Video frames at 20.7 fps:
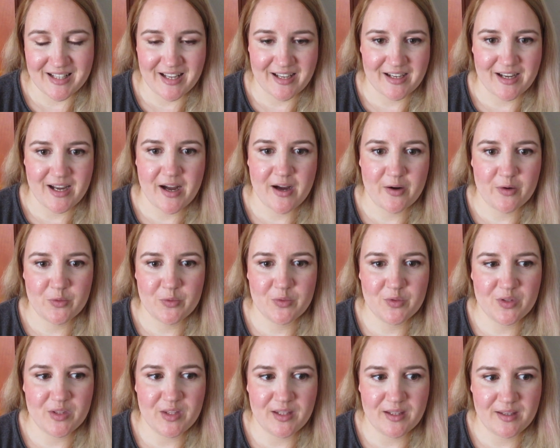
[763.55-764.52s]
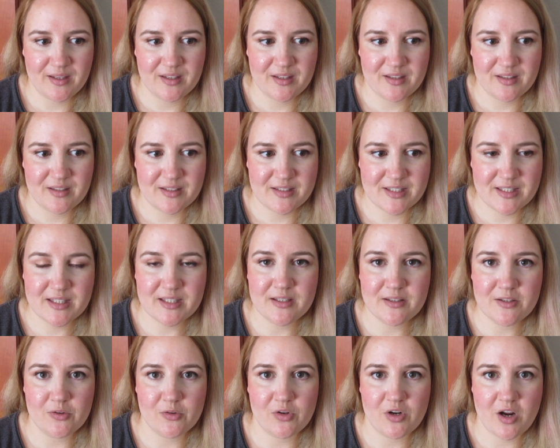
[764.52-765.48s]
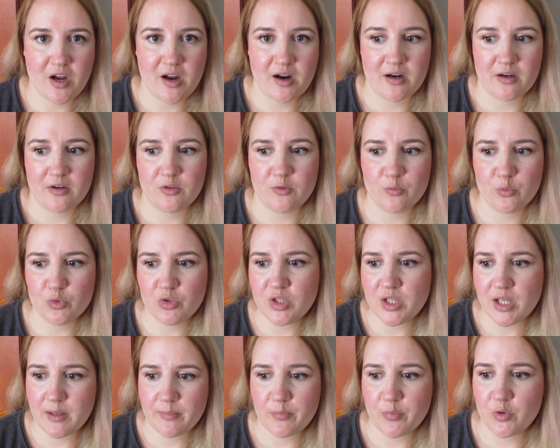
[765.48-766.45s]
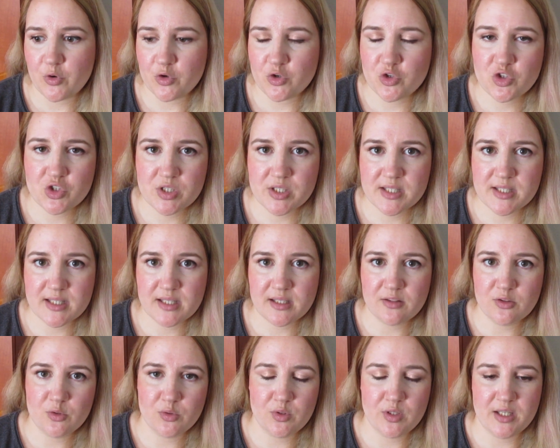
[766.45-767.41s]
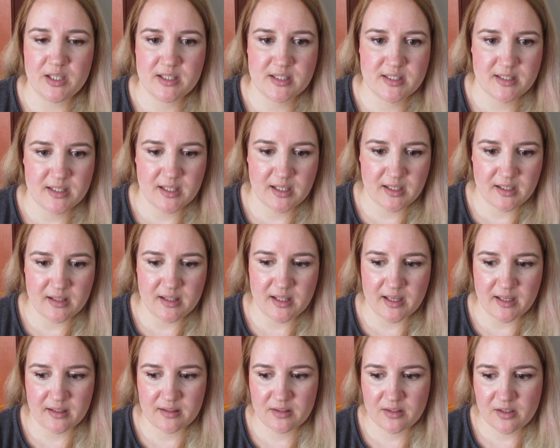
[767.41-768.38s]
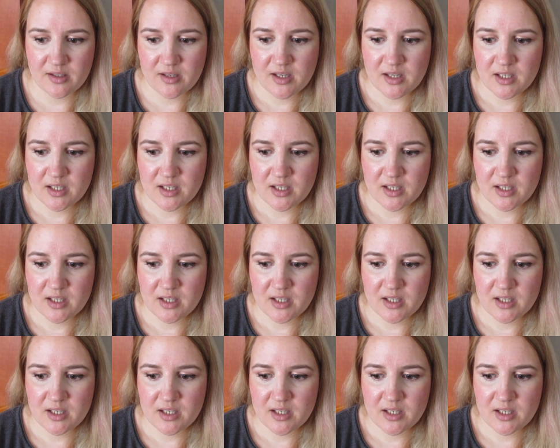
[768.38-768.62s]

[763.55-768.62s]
like how do they see your art, would they purchase it, do they say that